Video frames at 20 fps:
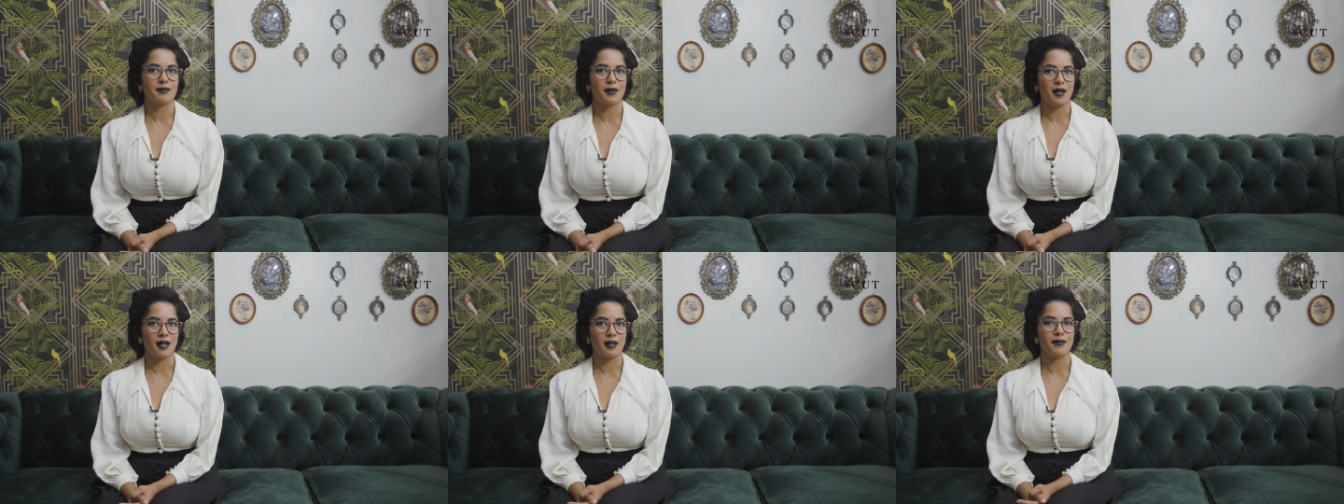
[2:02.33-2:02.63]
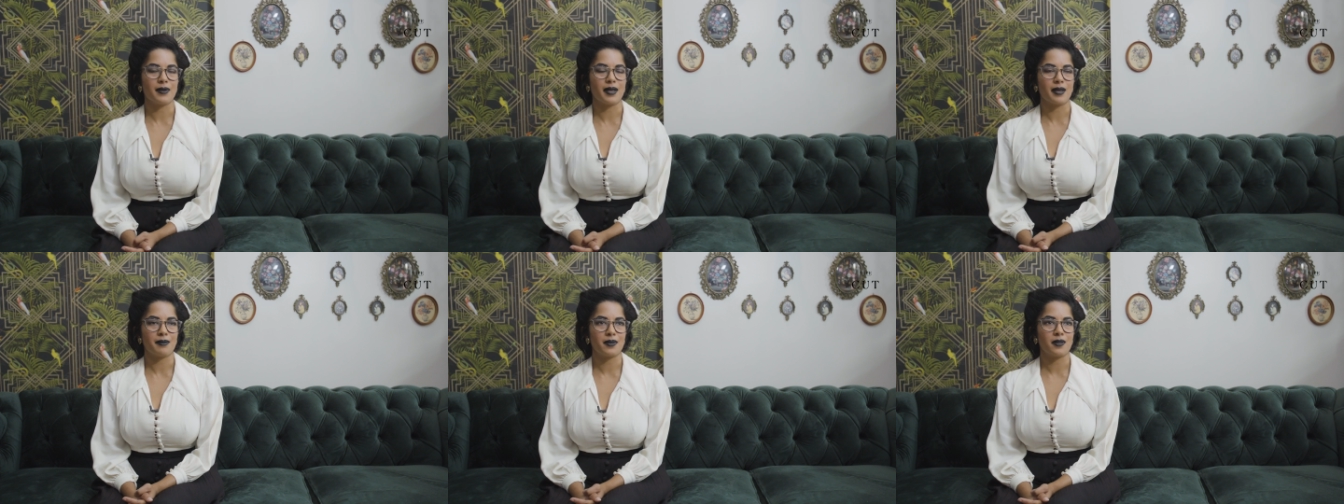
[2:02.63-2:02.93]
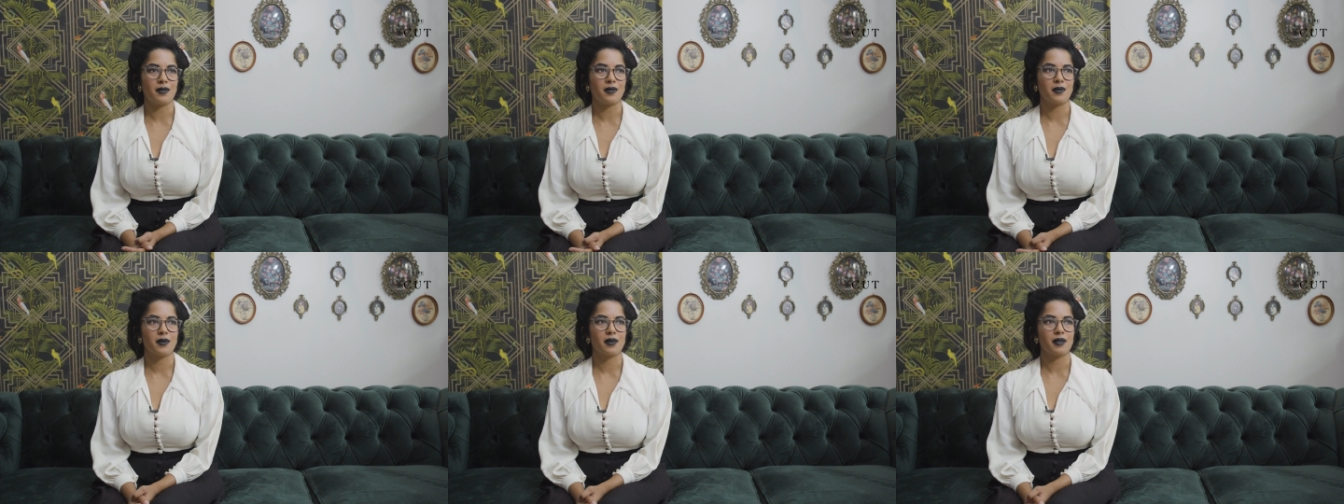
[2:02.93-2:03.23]
small
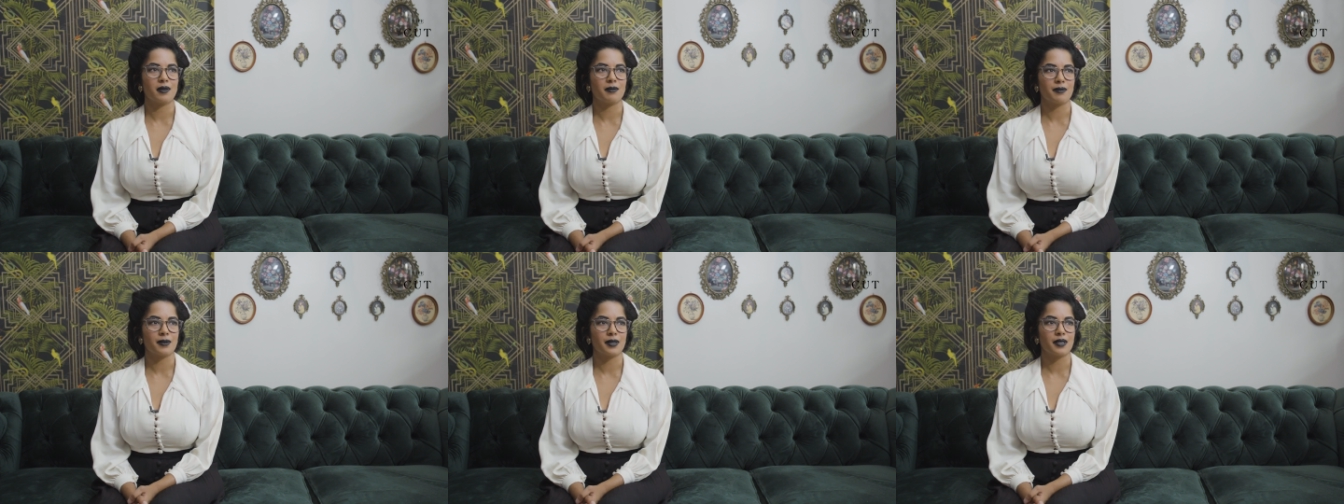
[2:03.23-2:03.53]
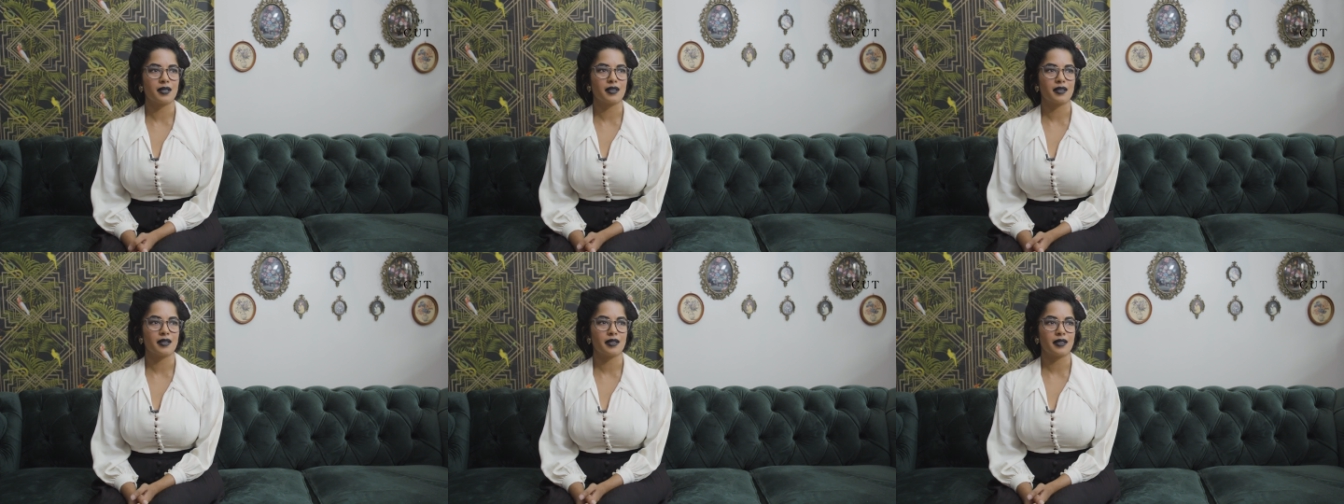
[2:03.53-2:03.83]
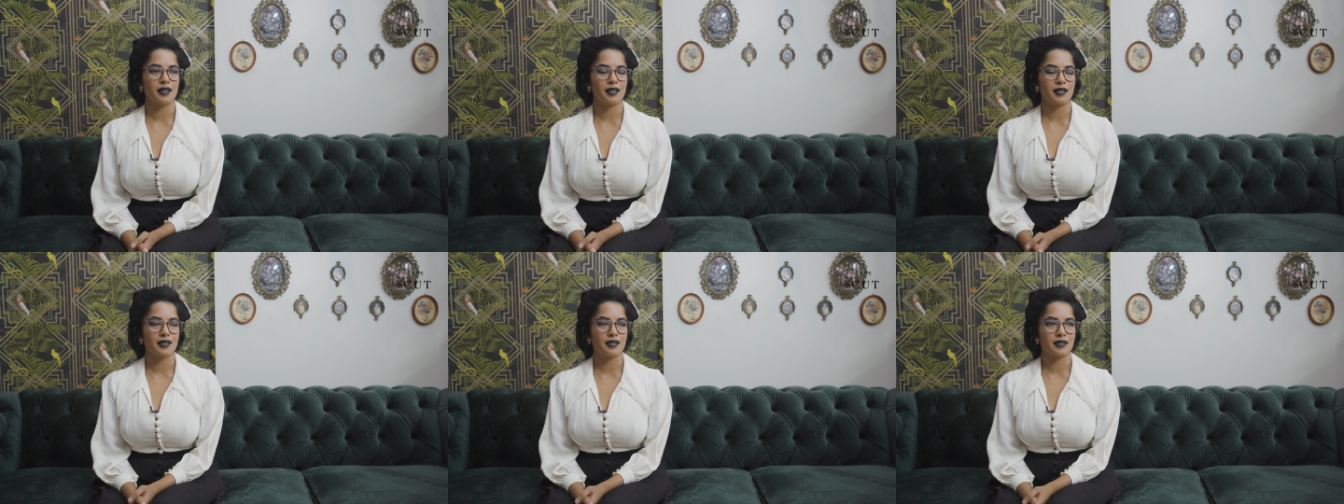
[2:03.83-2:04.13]
mammal or a bird
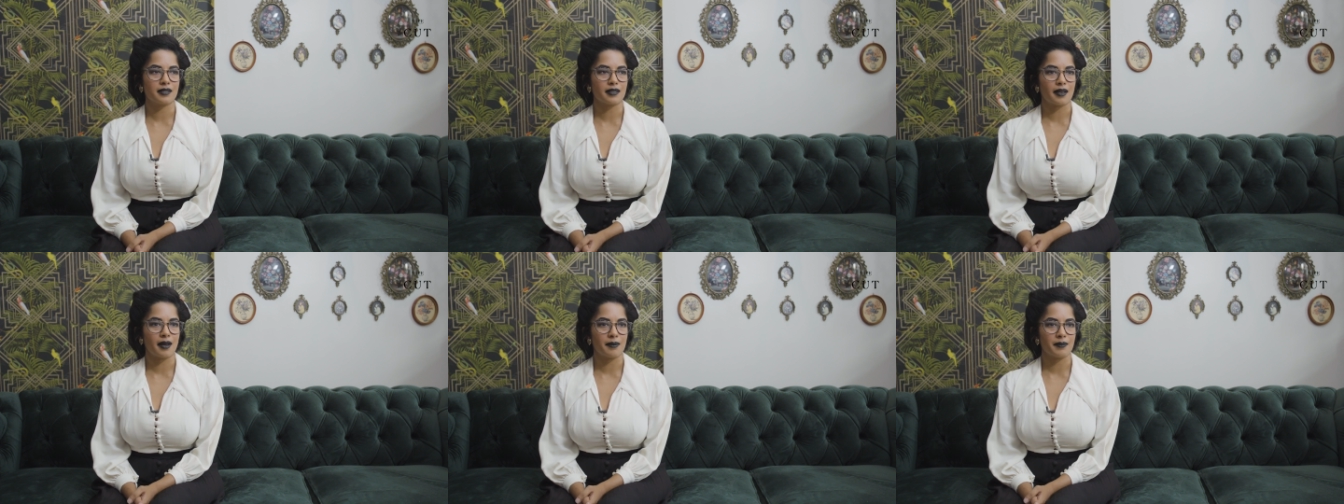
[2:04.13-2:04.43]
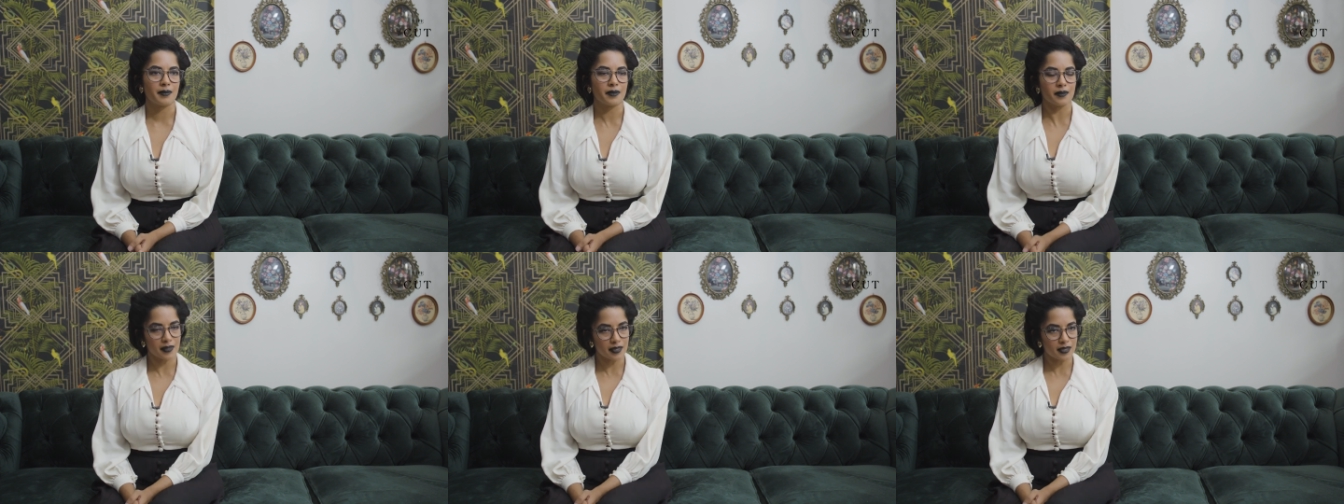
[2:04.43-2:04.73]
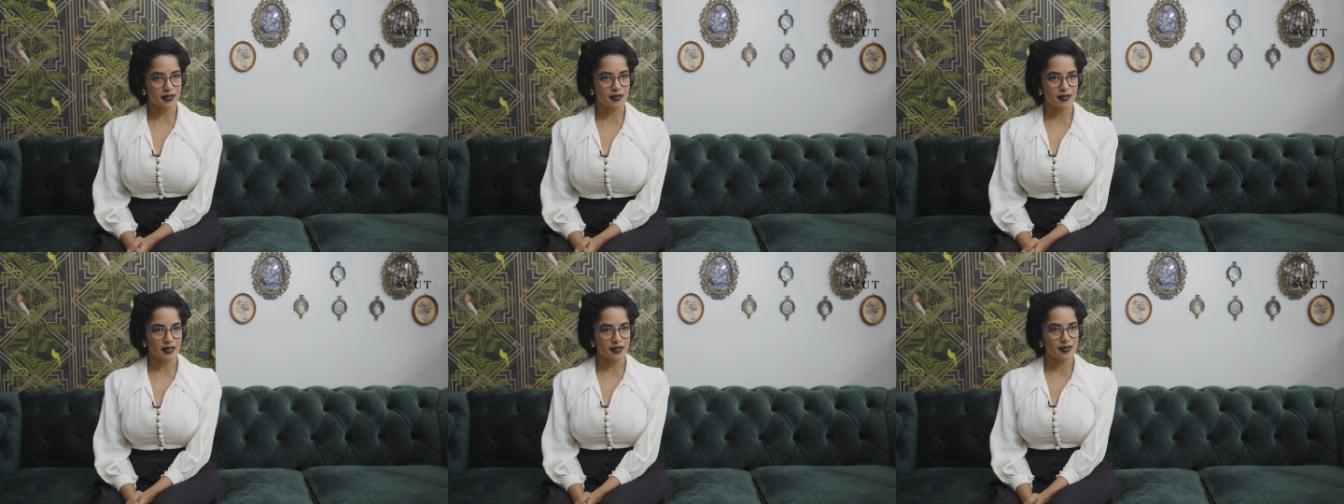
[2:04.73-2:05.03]
is um, three
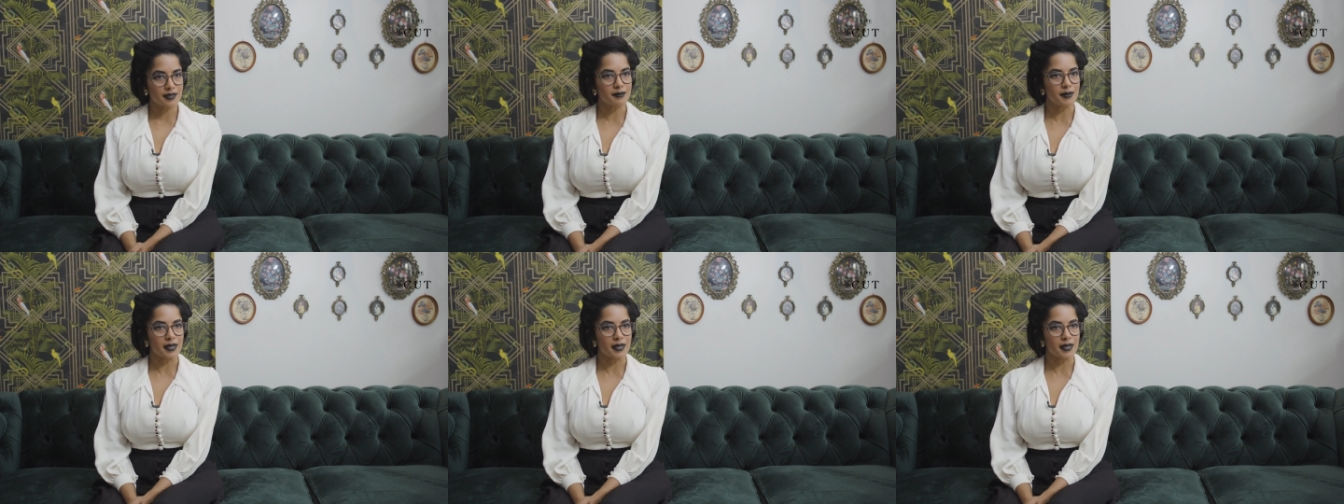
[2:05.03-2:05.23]
to six